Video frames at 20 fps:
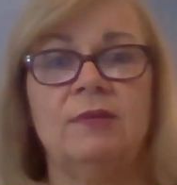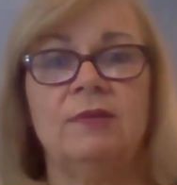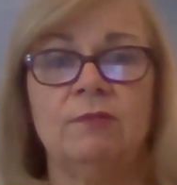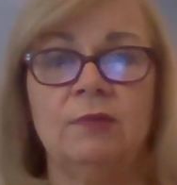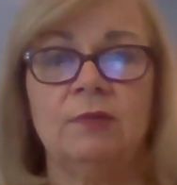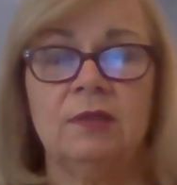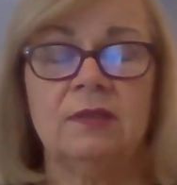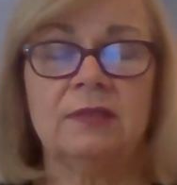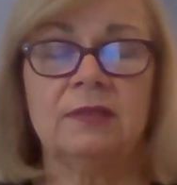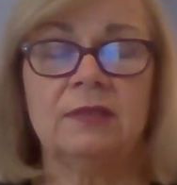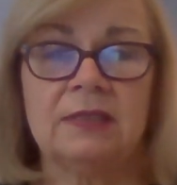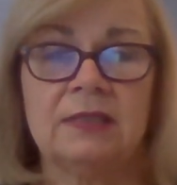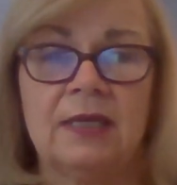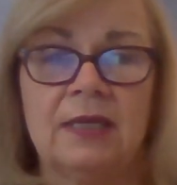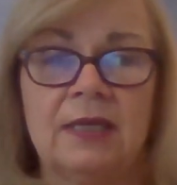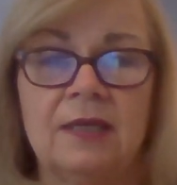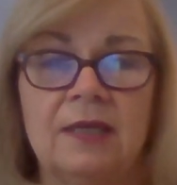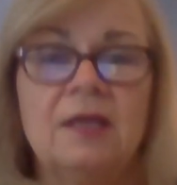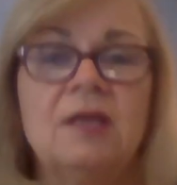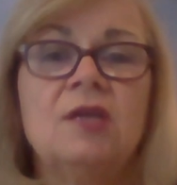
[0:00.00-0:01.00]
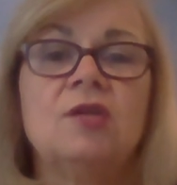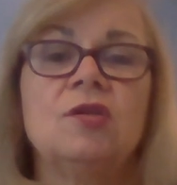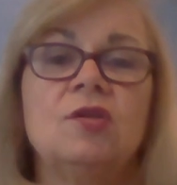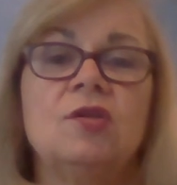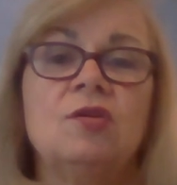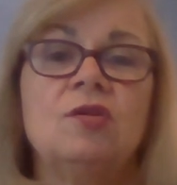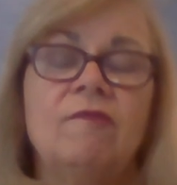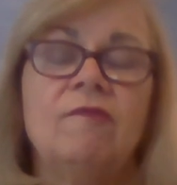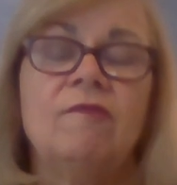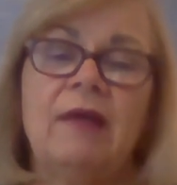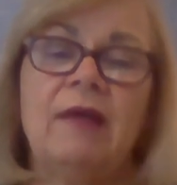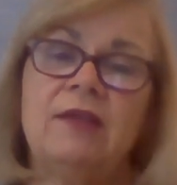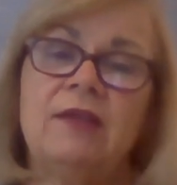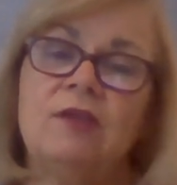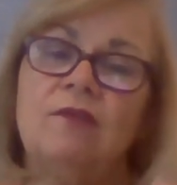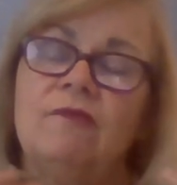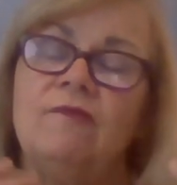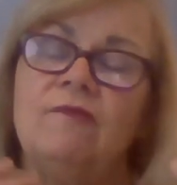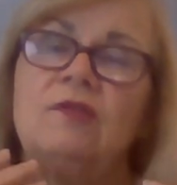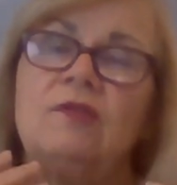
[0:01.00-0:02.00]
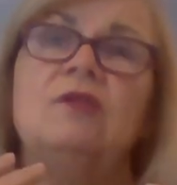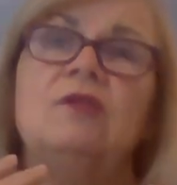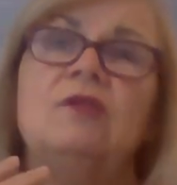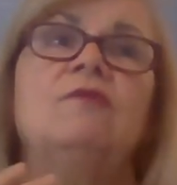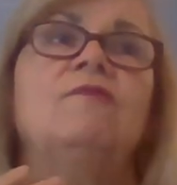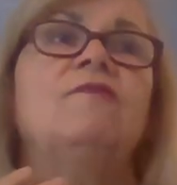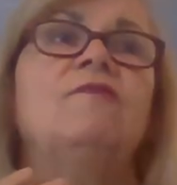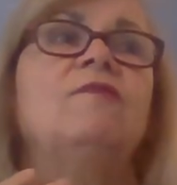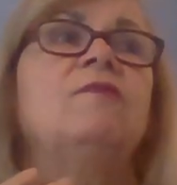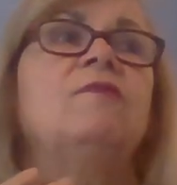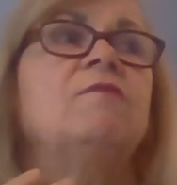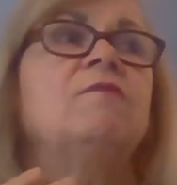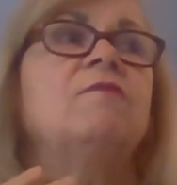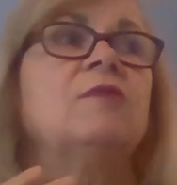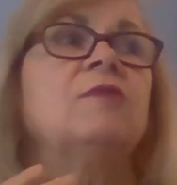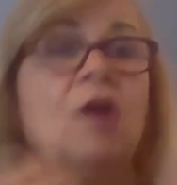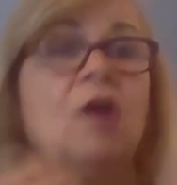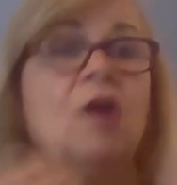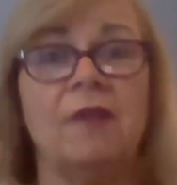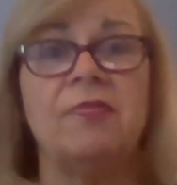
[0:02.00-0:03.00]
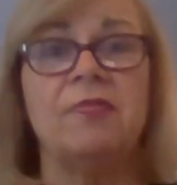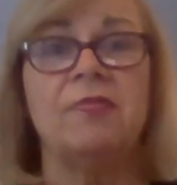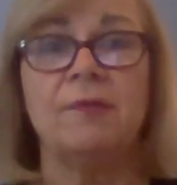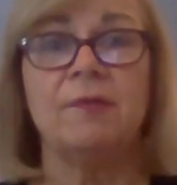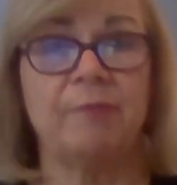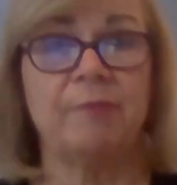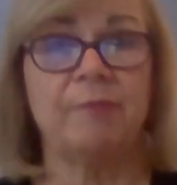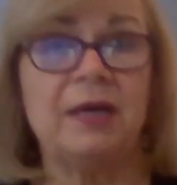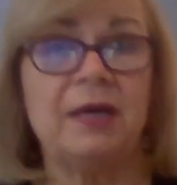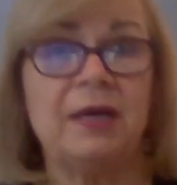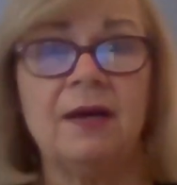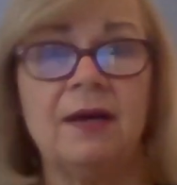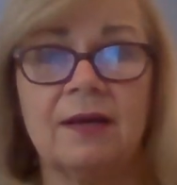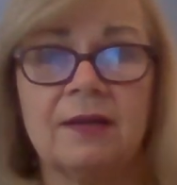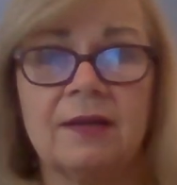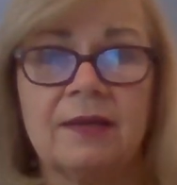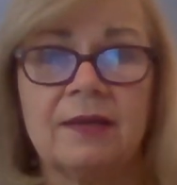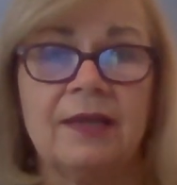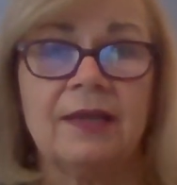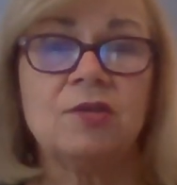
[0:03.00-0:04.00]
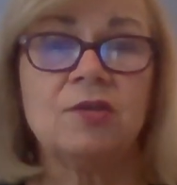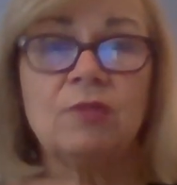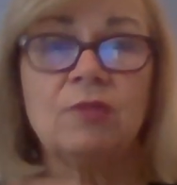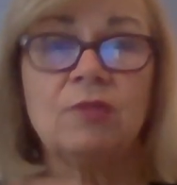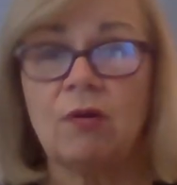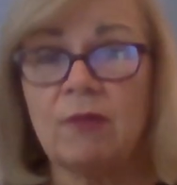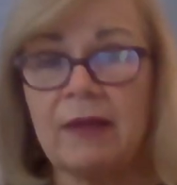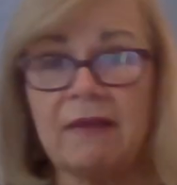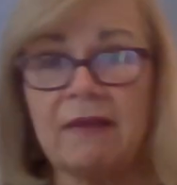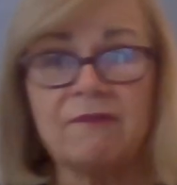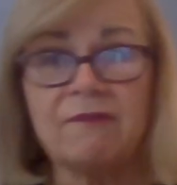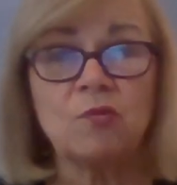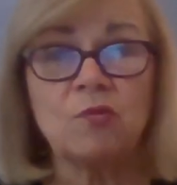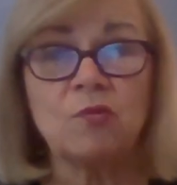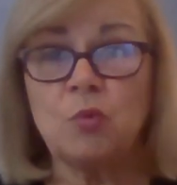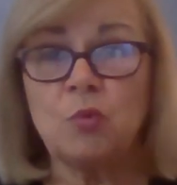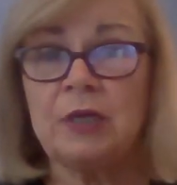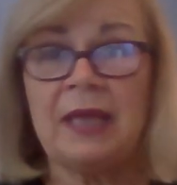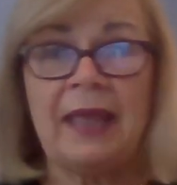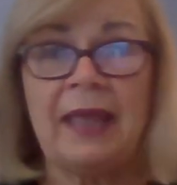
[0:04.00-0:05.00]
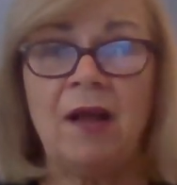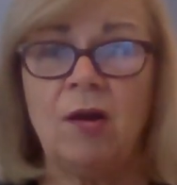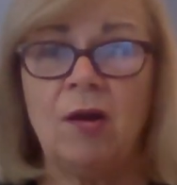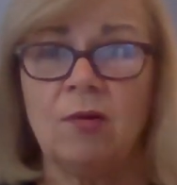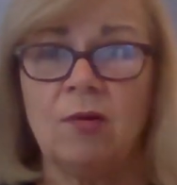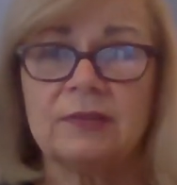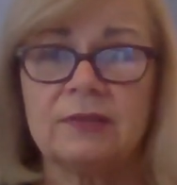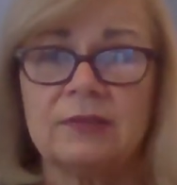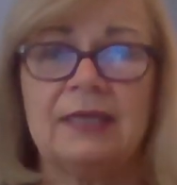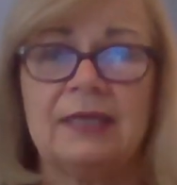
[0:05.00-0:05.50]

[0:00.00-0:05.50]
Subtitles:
in real estate. You've caught the bug and you don't ever want out.